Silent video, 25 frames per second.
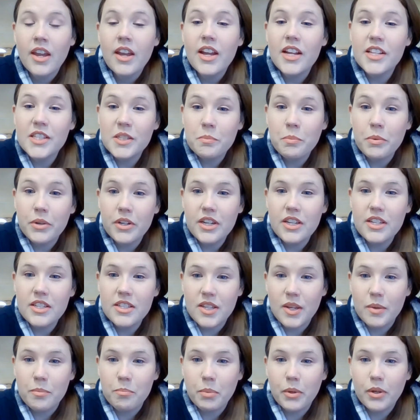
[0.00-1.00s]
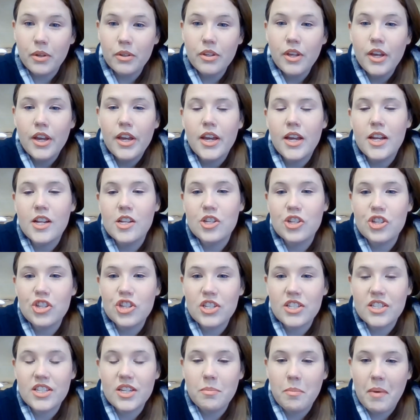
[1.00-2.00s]
It's pretty simple. It's
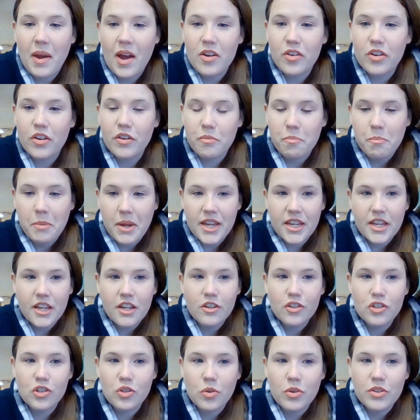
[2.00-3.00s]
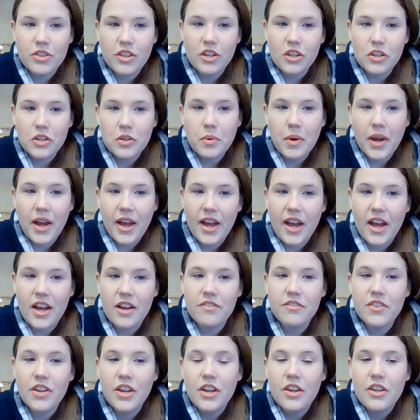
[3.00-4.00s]
just a matter of making sure that you
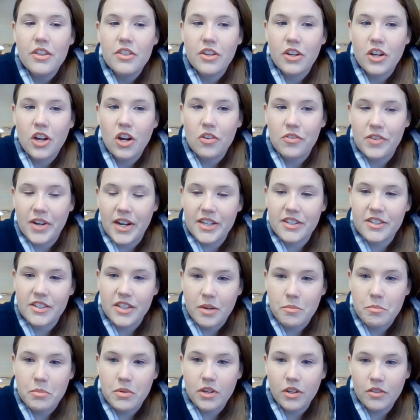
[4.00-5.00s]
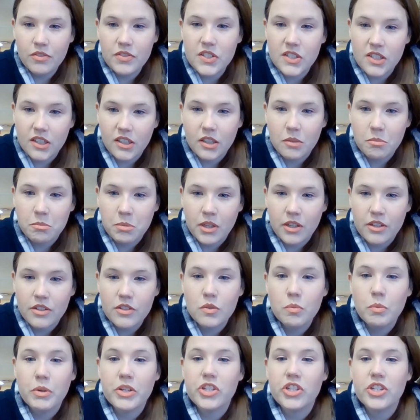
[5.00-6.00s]
have the correct number of
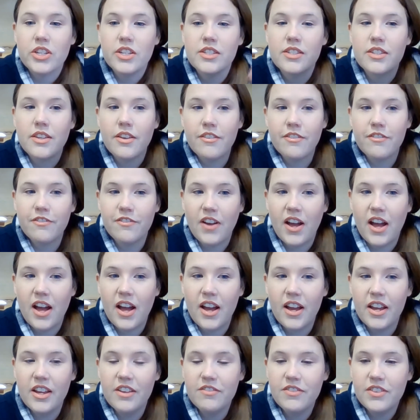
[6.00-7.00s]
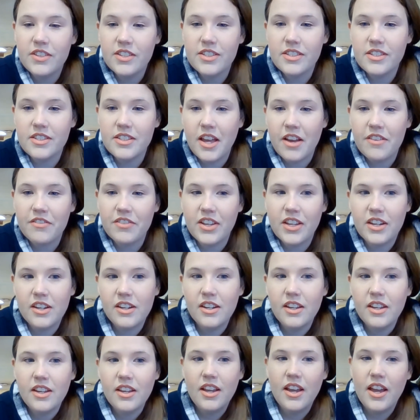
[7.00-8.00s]
syllables, which is 5,
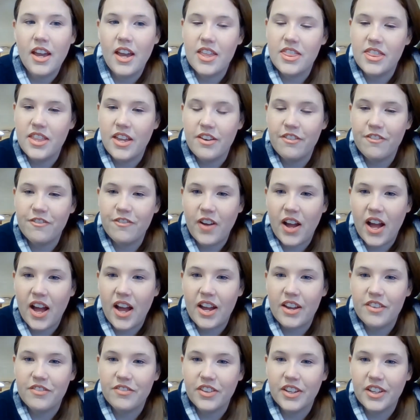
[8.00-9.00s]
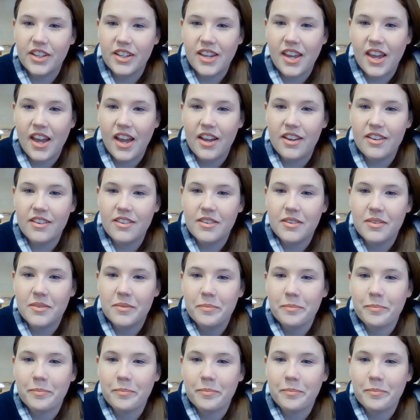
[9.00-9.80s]
7, and then 5 again.